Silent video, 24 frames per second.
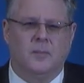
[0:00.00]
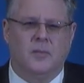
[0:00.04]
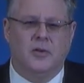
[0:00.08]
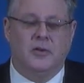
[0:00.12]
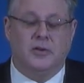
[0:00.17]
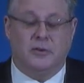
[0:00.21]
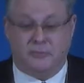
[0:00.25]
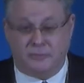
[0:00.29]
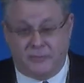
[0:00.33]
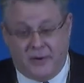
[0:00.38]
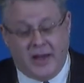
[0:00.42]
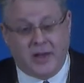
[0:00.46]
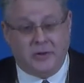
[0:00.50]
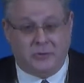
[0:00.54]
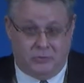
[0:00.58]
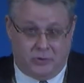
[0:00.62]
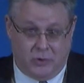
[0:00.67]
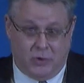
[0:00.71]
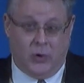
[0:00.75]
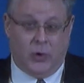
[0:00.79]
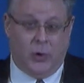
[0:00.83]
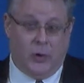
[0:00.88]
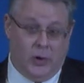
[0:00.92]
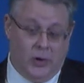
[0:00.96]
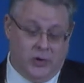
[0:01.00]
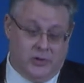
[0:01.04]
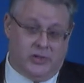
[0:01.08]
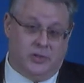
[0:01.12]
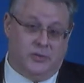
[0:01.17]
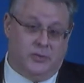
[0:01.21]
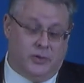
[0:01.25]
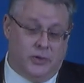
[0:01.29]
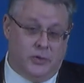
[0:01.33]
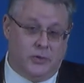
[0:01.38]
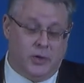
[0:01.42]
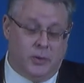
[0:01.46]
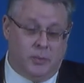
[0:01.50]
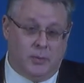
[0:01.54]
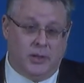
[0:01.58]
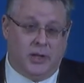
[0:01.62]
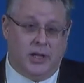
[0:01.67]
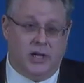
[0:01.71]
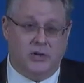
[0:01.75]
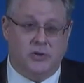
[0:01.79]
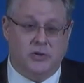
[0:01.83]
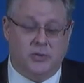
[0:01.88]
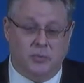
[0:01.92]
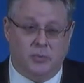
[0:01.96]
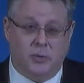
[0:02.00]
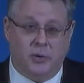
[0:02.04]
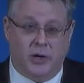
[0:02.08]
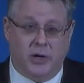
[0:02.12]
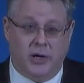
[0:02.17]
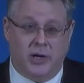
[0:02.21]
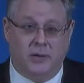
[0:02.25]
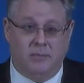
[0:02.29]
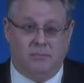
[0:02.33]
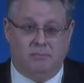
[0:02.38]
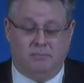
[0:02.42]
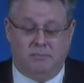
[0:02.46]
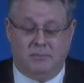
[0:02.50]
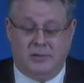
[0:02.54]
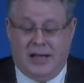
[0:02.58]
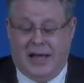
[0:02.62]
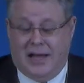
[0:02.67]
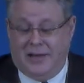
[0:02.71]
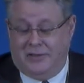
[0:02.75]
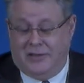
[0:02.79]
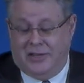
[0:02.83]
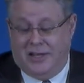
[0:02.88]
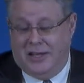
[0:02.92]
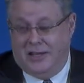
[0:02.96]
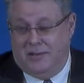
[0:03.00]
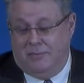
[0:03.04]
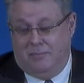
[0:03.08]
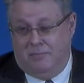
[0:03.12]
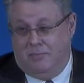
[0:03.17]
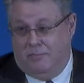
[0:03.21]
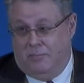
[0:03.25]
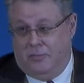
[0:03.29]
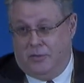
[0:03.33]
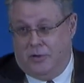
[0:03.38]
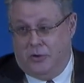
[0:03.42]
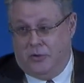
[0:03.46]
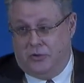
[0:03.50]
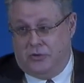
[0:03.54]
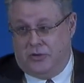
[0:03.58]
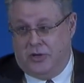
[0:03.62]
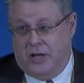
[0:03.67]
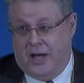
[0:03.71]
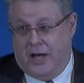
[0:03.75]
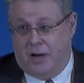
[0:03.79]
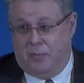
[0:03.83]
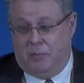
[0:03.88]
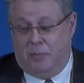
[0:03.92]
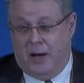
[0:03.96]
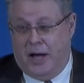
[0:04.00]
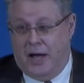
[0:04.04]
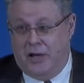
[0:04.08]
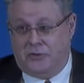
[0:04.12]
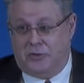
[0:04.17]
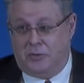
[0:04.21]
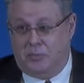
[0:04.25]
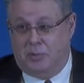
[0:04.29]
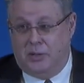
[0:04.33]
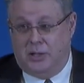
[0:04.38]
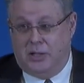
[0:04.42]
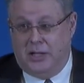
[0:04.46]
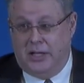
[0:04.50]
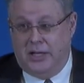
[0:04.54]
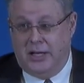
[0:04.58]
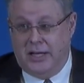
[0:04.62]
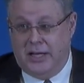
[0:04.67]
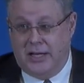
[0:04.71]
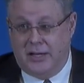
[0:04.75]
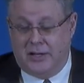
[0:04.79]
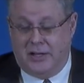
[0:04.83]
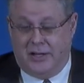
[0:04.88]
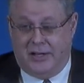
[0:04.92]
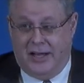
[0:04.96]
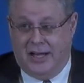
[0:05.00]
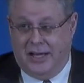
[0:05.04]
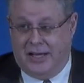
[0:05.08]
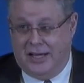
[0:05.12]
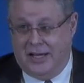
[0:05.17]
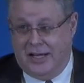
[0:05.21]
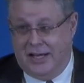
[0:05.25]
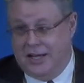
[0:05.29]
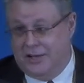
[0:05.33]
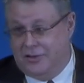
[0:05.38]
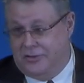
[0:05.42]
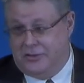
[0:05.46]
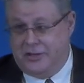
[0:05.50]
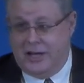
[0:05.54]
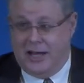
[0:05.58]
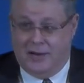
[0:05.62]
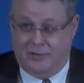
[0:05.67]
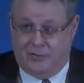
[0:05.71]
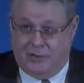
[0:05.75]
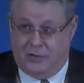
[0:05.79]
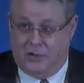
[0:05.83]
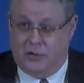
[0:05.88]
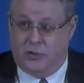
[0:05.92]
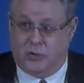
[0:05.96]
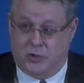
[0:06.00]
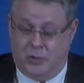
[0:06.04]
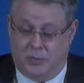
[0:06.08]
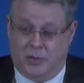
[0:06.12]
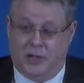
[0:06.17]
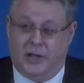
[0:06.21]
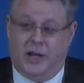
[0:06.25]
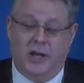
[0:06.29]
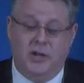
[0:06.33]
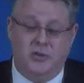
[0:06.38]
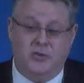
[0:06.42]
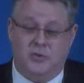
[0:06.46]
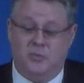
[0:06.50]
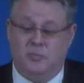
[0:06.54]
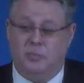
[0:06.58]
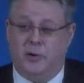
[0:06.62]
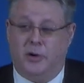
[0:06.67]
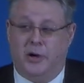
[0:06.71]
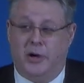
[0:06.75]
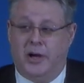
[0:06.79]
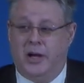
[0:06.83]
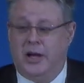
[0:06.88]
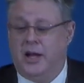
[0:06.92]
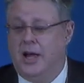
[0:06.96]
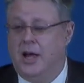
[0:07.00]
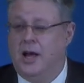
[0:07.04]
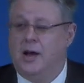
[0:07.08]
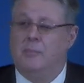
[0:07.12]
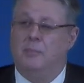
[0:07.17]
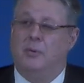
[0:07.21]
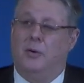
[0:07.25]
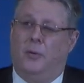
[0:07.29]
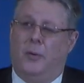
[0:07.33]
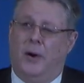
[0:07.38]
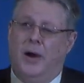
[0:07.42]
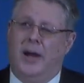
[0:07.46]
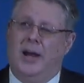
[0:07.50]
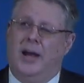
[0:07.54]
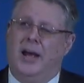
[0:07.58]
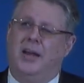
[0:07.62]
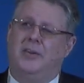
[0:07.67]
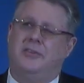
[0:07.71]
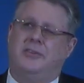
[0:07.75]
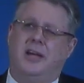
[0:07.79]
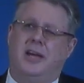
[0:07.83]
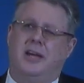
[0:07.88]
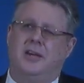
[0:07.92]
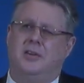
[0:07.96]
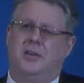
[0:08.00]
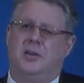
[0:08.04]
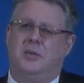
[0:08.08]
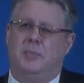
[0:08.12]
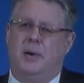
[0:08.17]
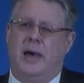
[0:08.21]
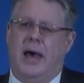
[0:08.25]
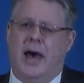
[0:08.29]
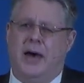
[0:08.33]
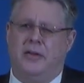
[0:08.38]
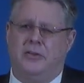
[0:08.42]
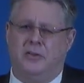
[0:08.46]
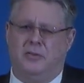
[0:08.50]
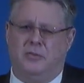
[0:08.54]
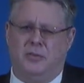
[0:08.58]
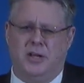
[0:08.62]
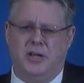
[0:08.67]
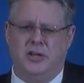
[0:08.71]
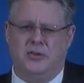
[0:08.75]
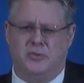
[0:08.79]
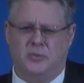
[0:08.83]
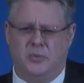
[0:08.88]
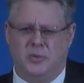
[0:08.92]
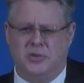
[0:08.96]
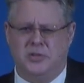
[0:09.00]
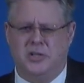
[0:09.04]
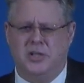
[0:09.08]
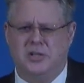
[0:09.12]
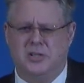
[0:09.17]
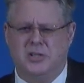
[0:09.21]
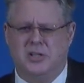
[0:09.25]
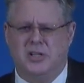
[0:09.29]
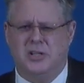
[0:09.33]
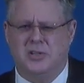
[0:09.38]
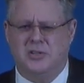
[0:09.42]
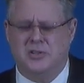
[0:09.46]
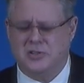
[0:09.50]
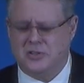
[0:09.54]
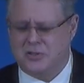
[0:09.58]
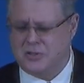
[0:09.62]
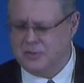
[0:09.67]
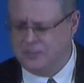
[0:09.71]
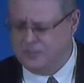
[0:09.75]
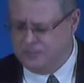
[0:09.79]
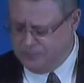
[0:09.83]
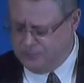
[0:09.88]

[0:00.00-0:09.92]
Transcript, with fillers: to face the horrors of the tribulation period. Not that there's not a possibility that they could get saved in the tribulation period, but why not take the path of least resistance?